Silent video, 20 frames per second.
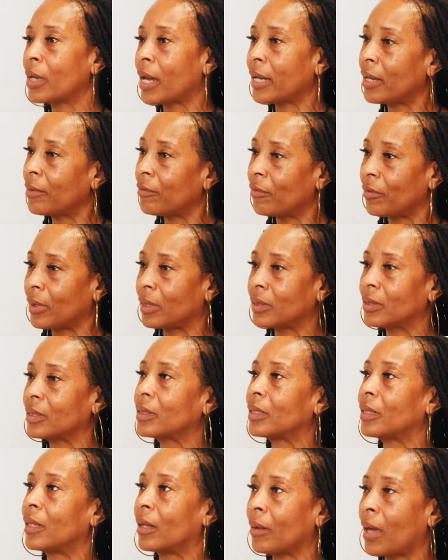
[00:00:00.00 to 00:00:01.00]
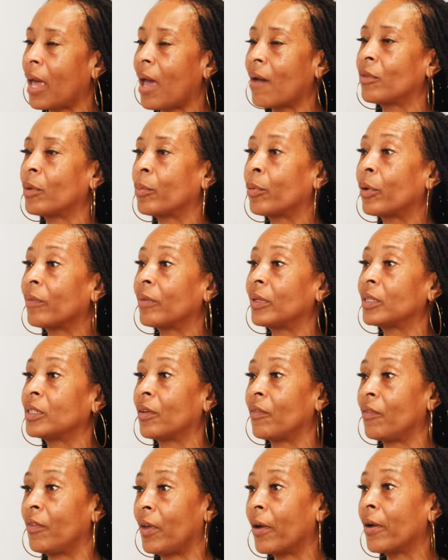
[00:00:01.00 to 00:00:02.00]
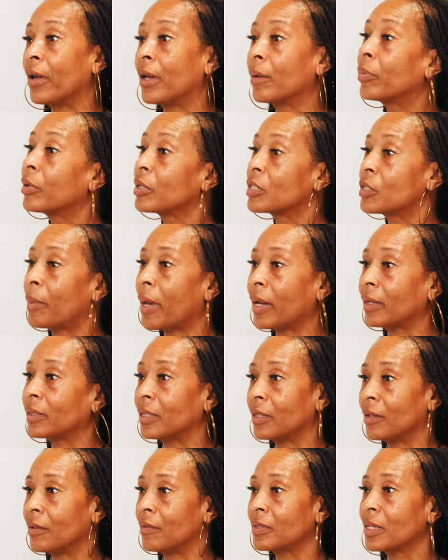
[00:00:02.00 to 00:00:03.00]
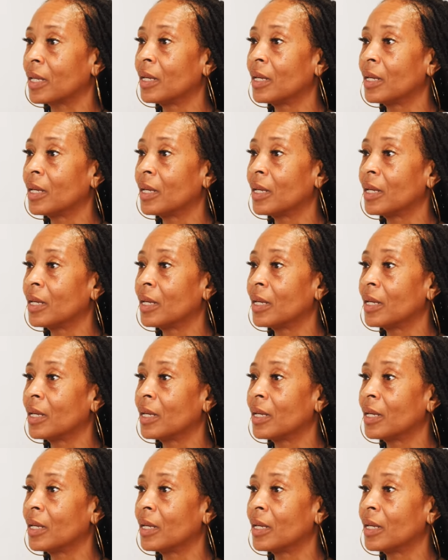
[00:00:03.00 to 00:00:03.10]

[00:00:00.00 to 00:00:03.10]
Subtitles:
So I get that I have the privilege of varying perspectives.